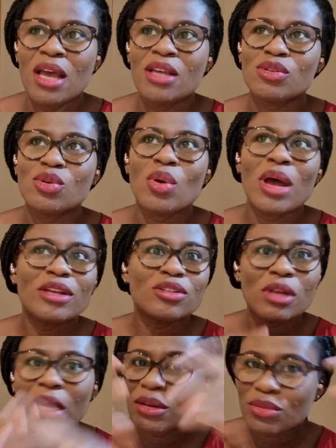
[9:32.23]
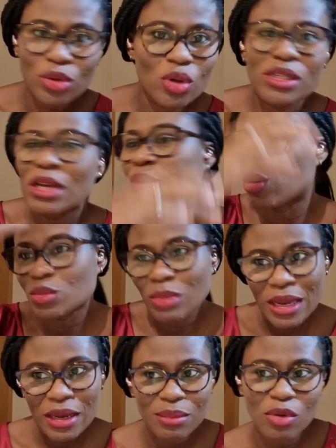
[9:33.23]
So I of course I called
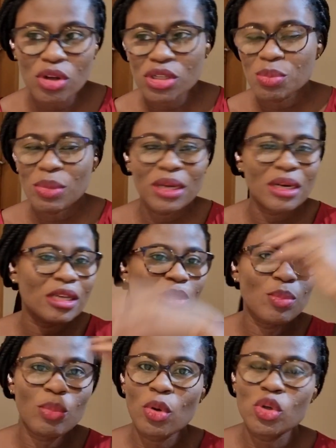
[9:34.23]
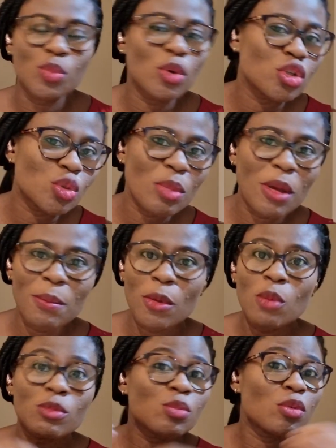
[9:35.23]
my husband. I spoke to my
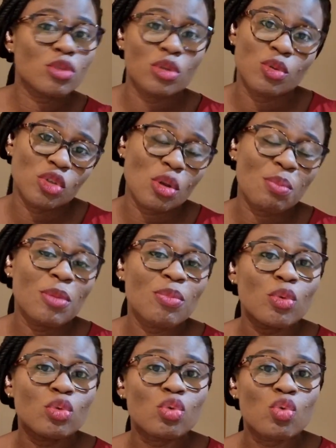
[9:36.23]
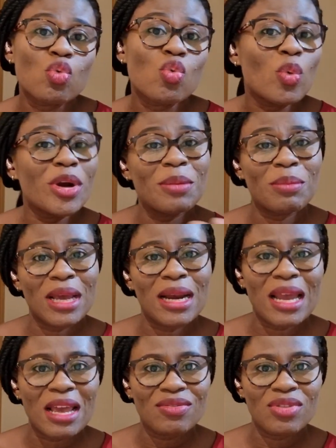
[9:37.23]
mom, spoke to some people who were in my
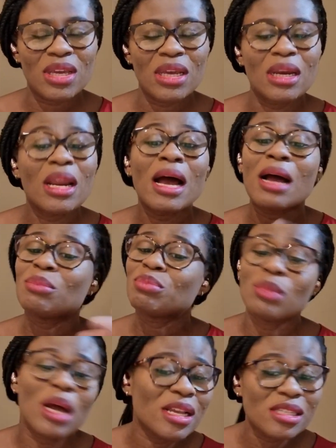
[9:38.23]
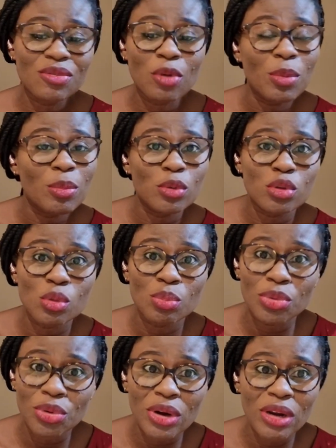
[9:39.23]
life then, asked for people to
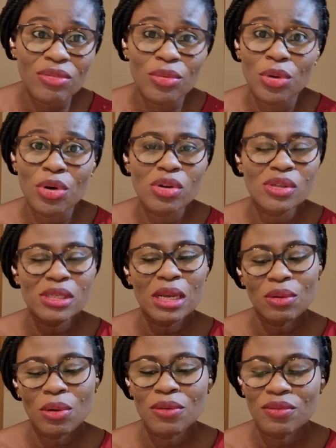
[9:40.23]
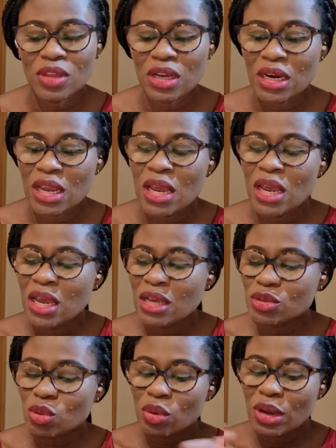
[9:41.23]
pray for us and all of that.
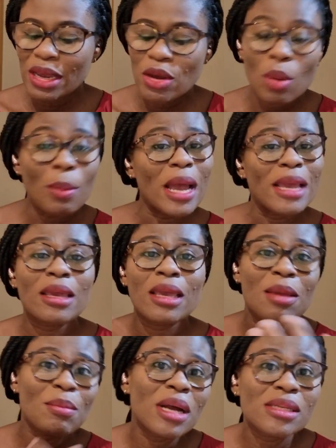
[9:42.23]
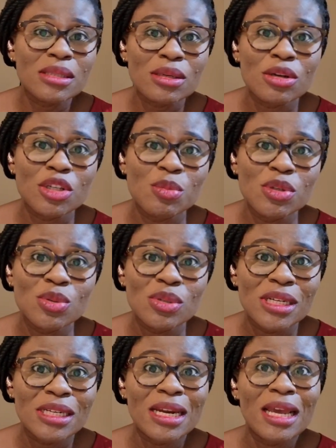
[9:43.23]
So I came back to the hospital
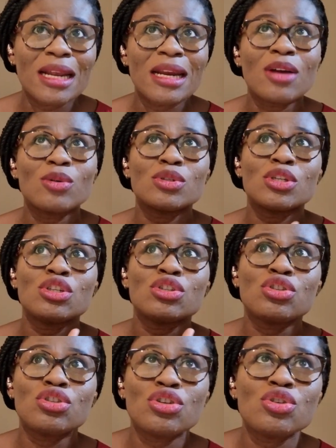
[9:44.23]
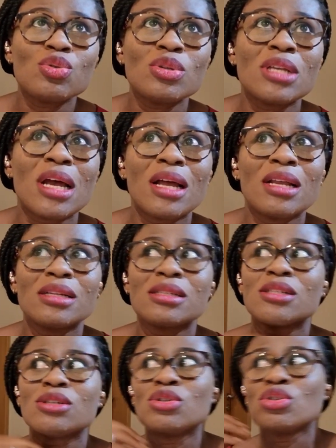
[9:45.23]
that night, and I was induced at
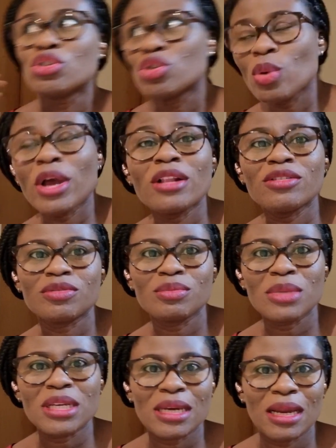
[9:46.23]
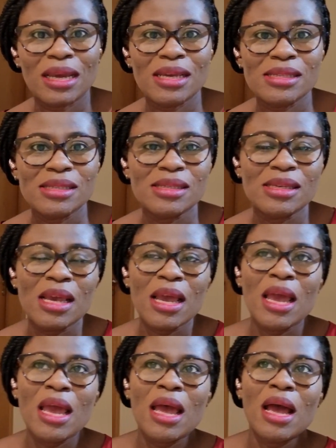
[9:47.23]
12 midnight,
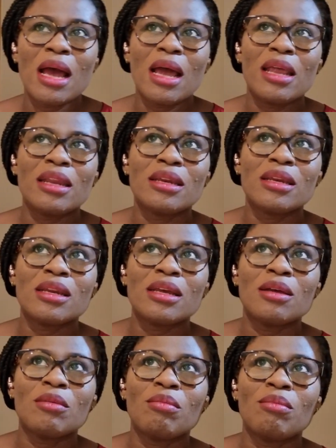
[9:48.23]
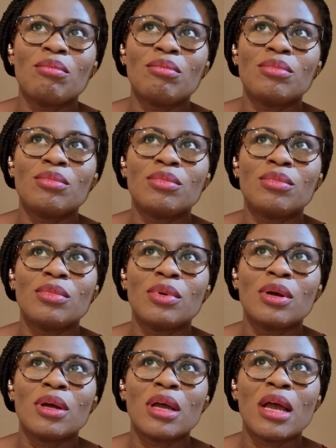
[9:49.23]
and
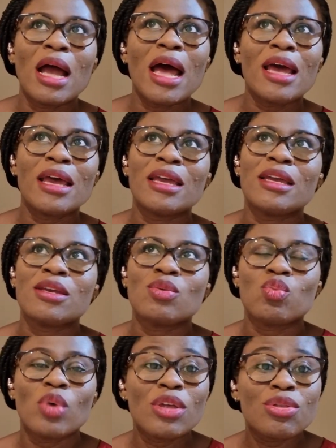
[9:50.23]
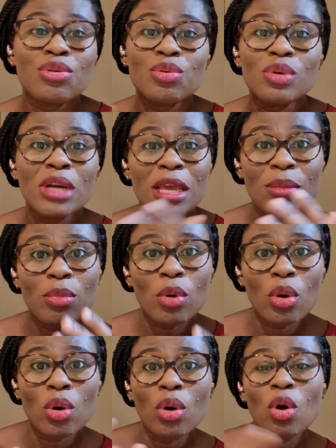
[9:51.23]
I went through
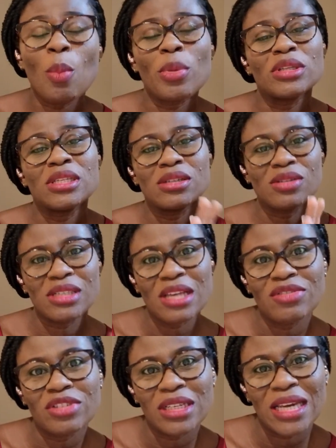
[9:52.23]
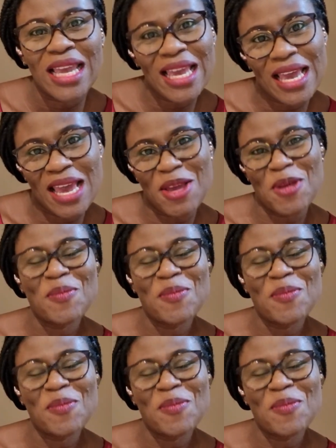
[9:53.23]
labor up until 7 a.m.